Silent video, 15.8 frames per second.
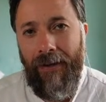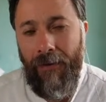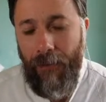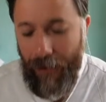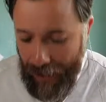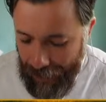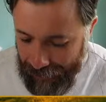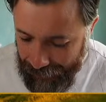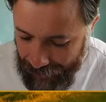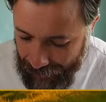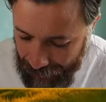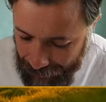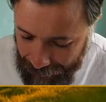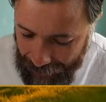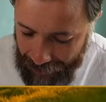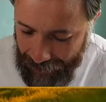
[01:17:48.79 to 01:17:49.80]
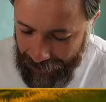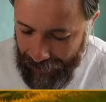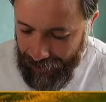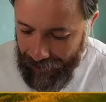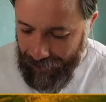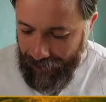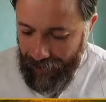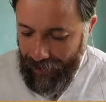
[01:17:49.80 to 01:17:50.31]
if we ask
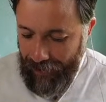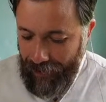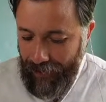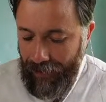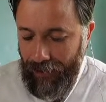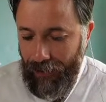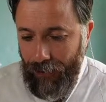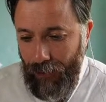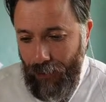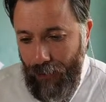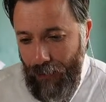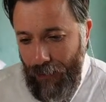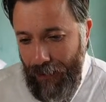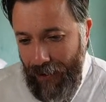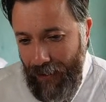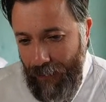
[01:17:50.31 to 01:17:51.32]
Yahuwah to